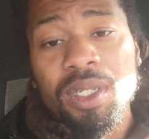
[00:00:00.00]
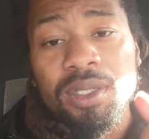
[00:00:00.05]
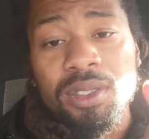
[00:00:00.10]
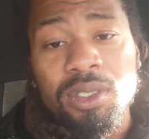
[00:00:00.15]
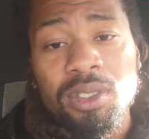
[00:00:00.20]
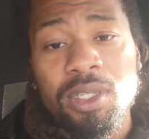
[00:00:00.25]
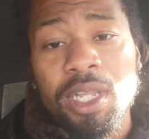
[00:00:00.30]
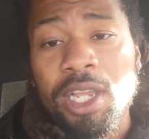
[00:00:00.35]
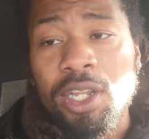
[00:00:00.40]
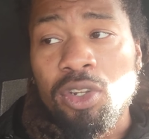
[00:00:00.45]

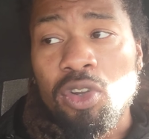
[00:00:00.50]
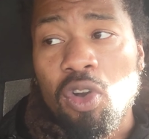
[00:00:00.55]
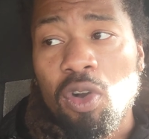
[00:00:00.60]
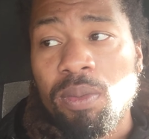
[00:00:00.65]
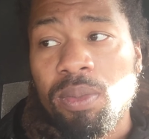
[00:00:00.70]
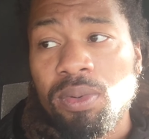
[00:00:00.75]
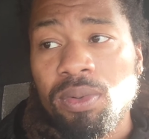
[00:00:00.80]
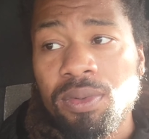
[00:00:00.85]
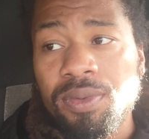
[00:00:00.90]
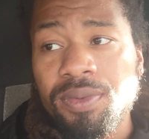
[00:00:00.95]
stay
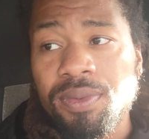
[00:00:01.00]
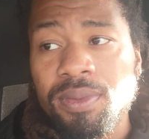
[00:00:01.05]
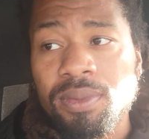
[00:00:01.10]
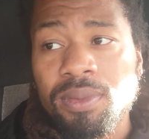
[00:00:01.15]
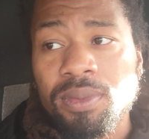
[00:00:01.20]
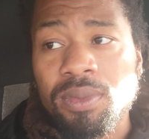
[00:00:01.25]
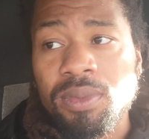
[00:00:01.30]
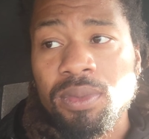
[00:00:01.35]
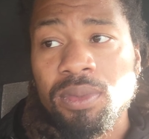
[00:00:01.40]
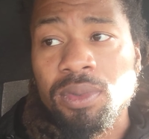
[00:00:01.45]
noble,
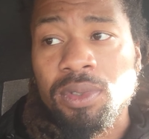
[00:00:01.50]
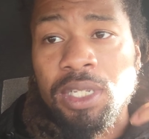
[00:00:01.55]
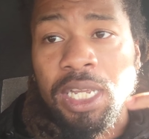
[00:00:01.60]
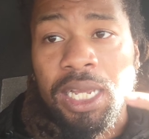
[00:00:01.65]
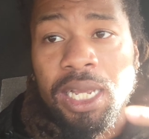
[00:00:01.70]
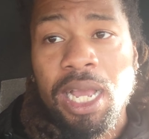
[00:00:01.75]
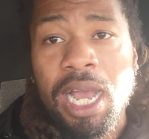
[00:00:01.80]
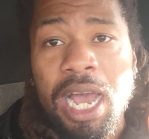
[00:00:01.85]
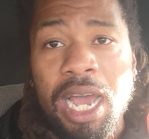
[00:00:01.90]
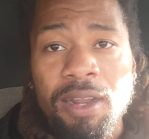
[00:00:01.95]

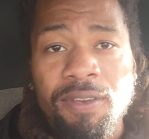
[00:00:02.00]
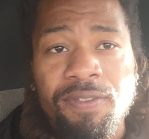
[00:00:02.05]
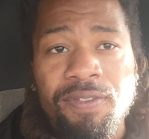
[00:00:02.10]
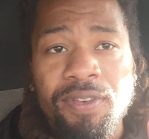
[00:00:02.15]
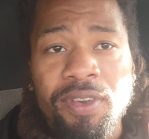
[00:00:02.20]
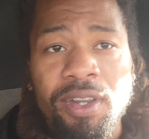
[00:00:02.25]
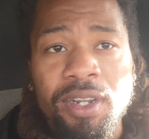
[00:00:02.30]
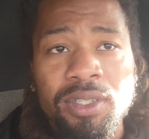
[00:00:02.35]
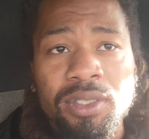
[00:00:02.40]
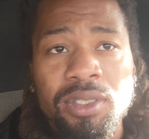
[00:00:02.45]
stay
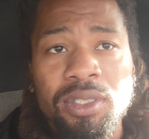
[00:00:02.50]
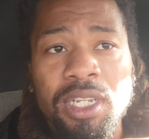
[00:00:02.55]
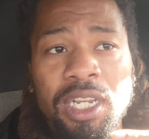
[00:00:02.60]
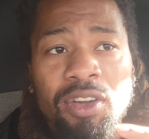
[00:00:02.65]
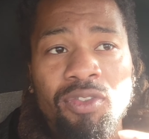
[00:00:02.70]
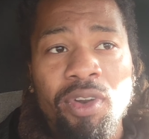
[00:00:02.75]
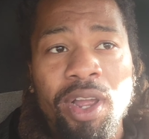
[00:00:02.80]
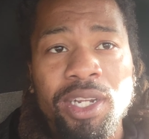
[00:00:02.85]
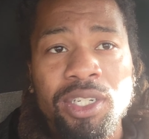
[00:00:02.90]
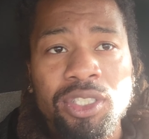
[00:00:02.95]
God-fearing,
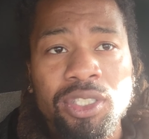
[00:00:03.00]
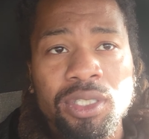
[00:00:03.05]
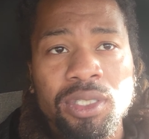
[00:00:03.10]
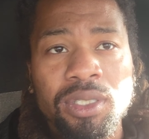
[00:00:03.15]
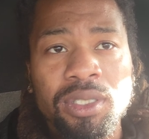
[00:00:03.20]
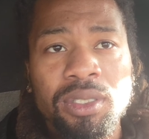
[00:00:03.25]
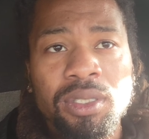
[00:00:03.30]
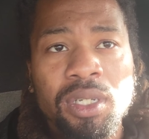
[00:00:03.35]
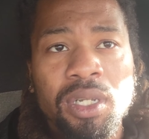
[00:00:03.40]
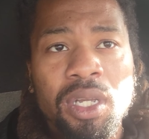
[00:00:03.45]
stay
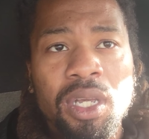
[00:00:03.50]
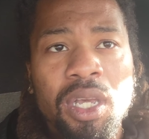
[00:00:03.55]
righteous.